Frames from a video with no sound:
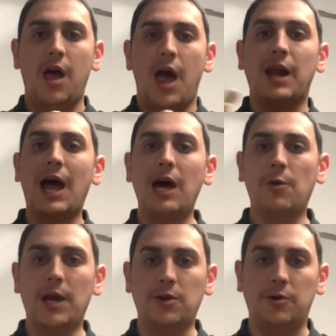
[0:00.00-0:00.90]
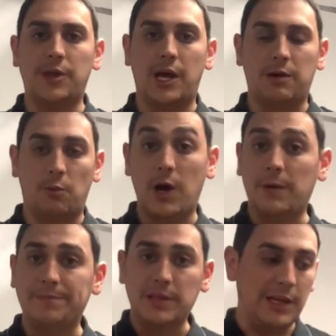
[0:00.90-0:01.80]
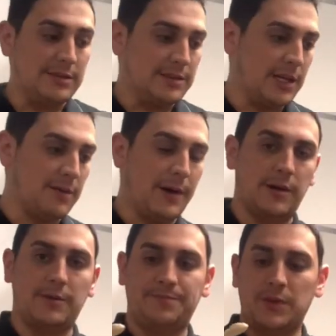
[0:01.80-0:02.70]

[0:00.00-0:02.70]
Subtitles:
And how do I know that? Well, let's think about it.